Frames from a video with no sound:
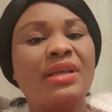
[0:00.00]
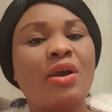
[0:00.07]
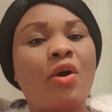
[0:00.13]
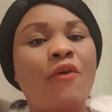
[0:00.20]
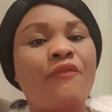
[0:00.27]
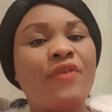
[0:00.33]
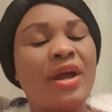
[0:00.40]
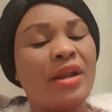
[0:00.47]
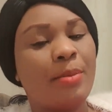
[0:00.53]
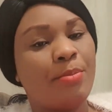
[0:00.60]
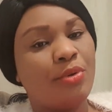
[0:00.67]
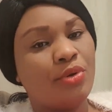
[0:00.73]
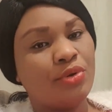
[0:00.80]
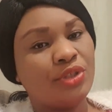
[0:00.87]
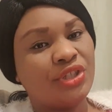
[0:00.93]
offer an
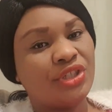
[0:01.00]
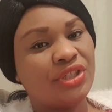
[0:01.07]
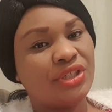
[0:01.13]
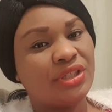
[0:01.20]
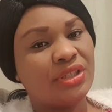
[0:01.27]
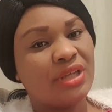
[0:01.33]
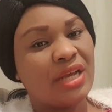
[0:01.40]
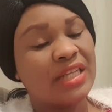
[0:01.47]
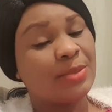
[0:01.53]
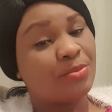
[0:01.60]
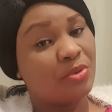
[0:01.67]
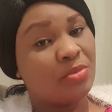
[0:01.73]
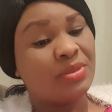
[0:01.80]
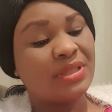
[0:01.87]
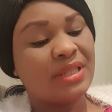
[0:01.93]
apology as
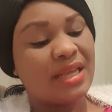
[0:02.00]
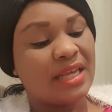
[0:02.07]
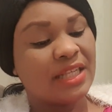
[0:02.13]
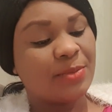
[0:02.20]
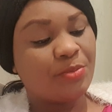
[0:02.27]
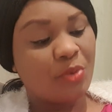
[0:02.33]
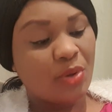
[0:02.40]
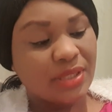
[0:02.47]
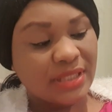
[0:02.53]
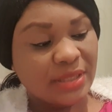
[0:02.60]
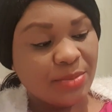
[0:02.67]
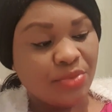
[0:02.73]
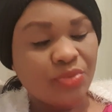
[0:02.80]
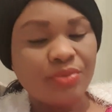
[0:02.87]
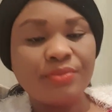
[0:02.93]
promptly as
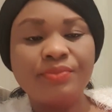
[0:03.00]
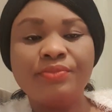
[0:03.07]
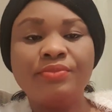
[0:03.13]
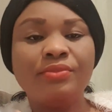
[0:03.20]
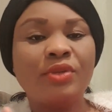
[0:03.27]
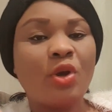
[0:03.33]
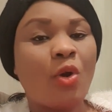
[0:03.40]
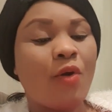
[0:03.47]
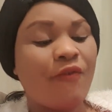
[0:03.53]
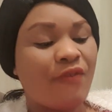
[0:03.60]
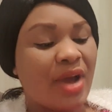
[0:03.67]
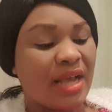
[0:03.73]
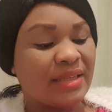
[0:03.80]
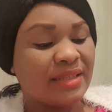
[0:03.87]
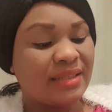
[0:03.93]
possible.
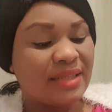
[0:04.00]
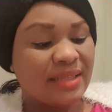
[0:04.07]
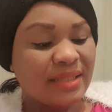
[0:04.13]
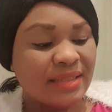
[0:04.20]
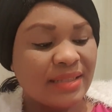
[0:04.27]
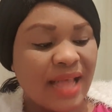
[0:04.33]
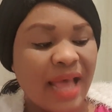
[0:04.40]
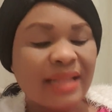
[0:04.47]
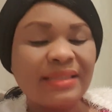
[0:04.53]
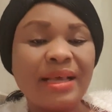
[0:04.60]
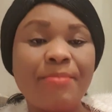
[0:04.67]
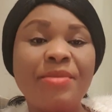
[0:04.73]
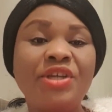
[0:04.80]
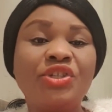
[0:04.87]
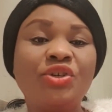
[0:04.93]
Offer assistance
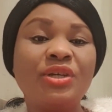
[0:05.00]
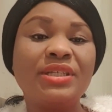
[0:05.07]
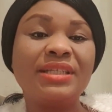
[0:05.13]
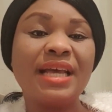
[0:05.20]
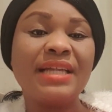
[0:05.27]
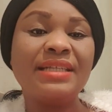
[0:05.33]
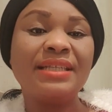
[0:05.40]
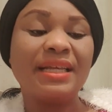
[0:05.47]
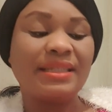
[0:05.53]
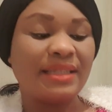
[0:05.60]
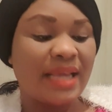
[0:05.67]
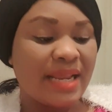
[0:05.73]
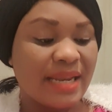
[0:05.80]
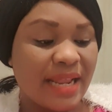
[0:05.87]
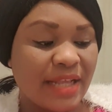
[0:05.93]
and make sure his dad is
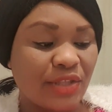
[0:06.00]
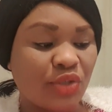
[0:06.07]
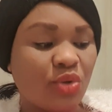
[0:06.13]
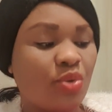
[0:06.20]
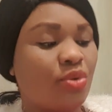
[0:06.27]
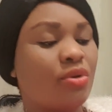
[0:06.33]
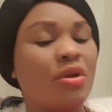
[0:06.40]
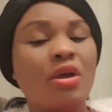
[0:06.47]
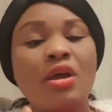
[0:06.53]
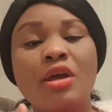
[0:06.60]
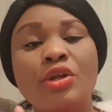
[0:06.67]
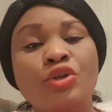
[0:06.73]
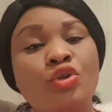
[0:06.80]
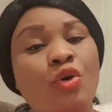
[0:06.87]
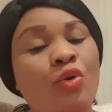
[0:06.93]
attended to.
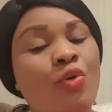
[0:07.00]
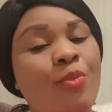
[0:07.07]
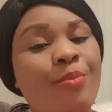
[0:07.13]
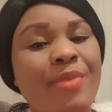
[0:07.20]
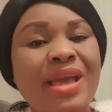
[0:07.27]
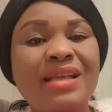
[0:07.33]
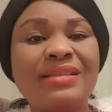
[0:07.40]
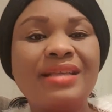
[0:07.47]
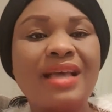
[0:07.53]
Document